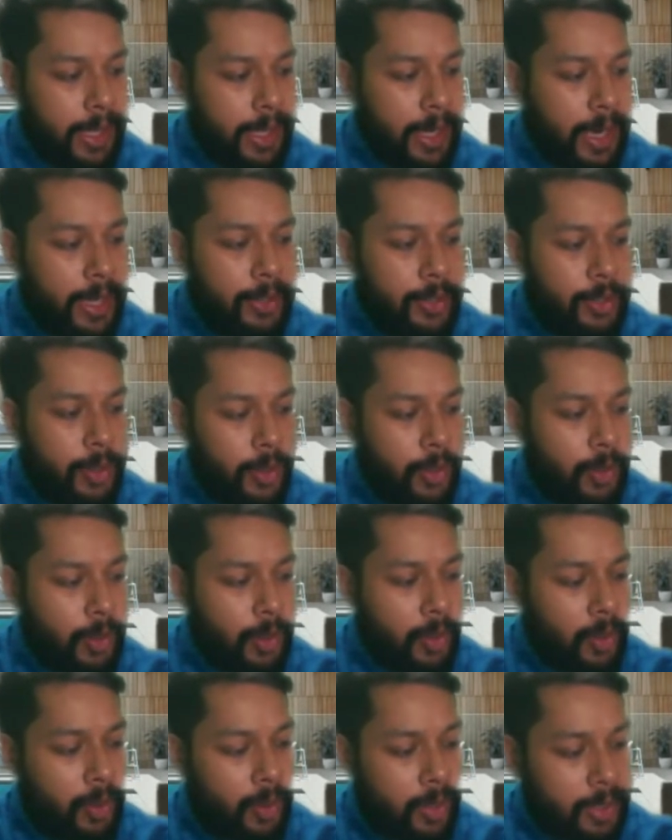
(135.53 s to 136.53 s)
and show
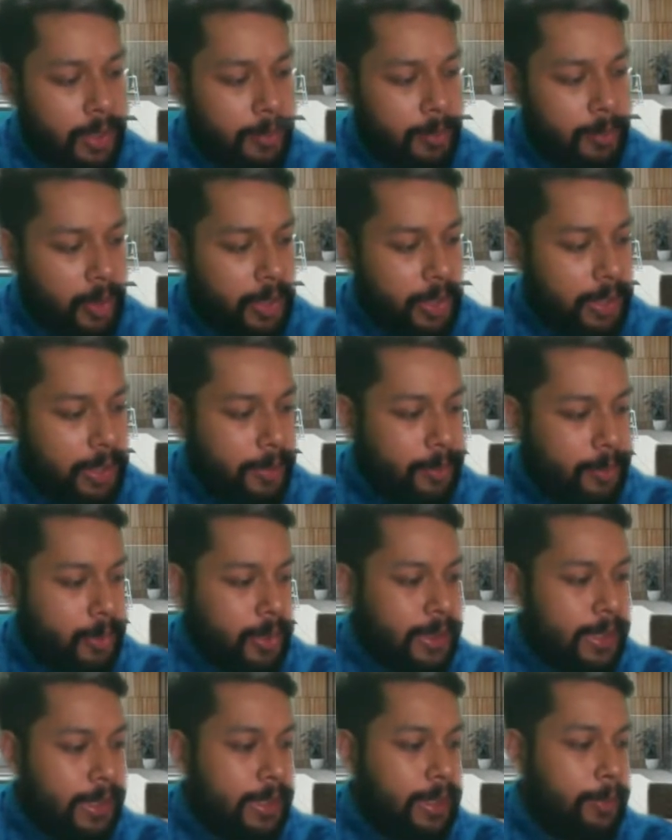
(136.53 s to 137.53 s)
you all the important
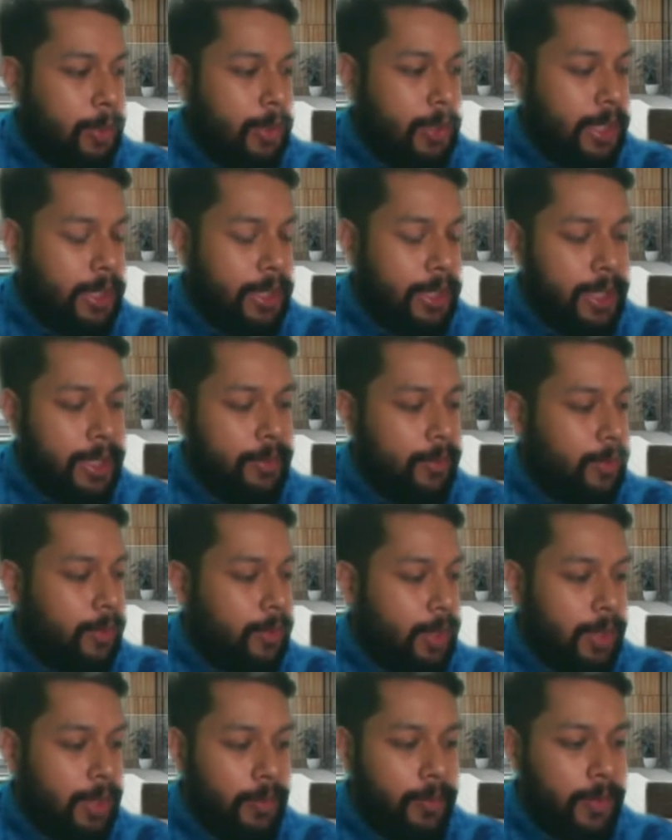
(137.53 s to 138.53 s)
components in the project, and
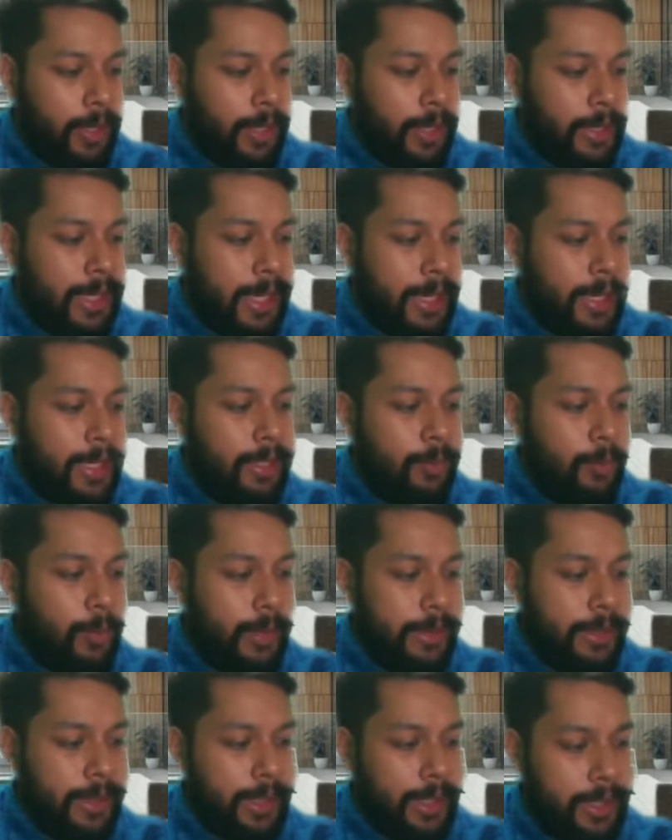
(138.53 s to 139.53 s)
we'll design it
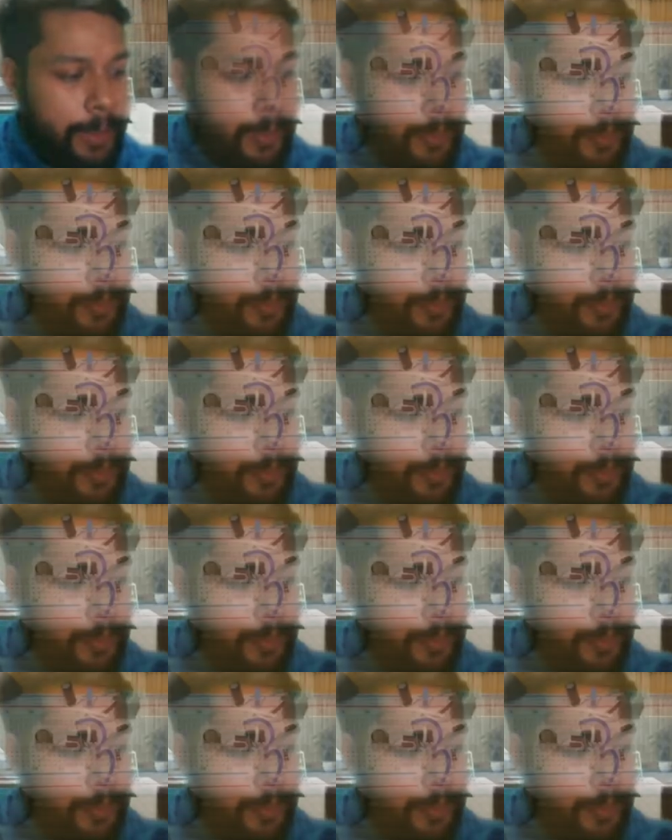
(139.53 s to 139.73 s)
once again.